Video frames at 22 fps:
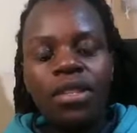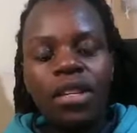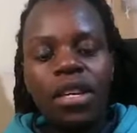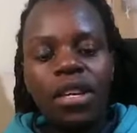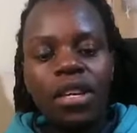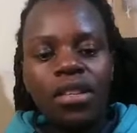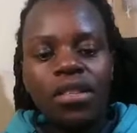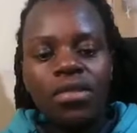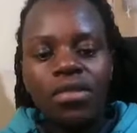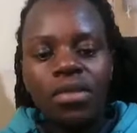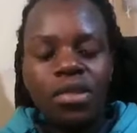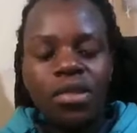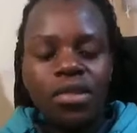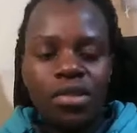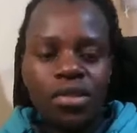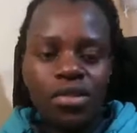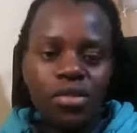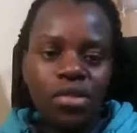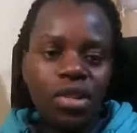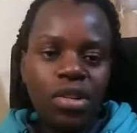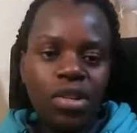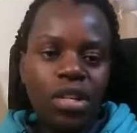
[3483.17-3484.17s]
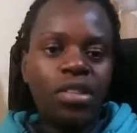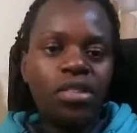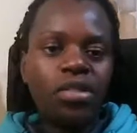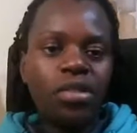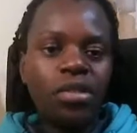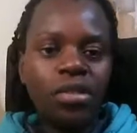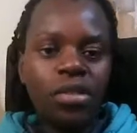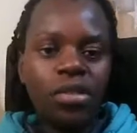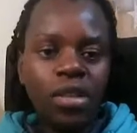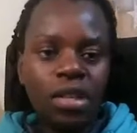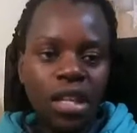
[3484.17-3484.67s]
kids want to eat
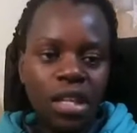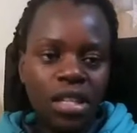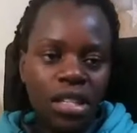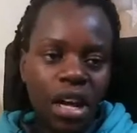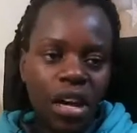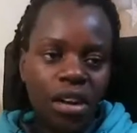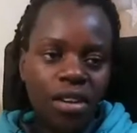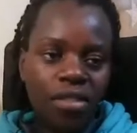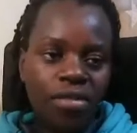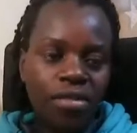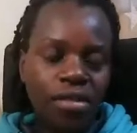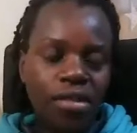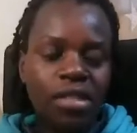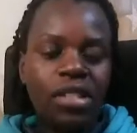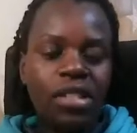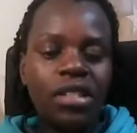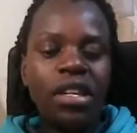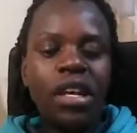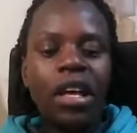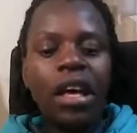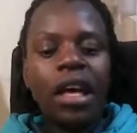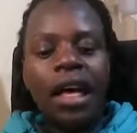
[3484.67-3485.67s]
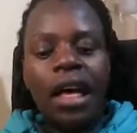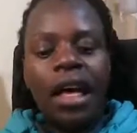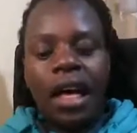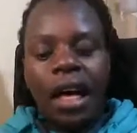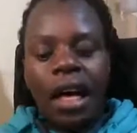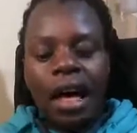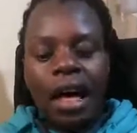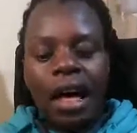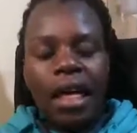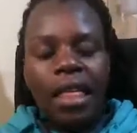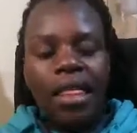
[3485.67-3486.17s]
all the junk foods
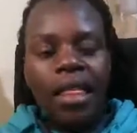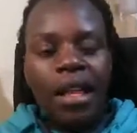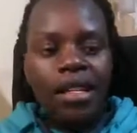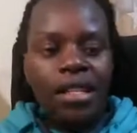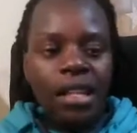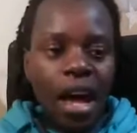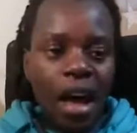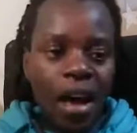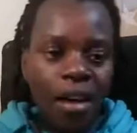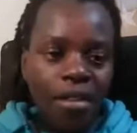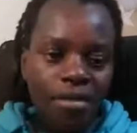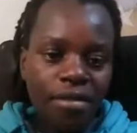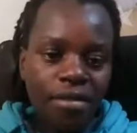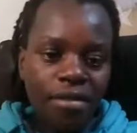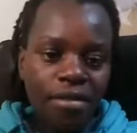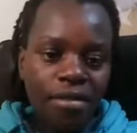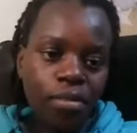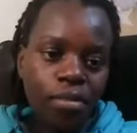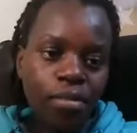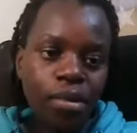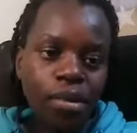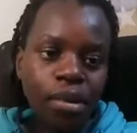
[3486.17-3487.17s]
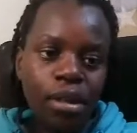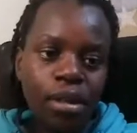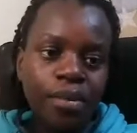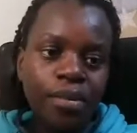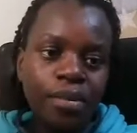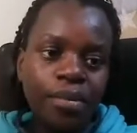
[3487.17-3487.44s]
that are available.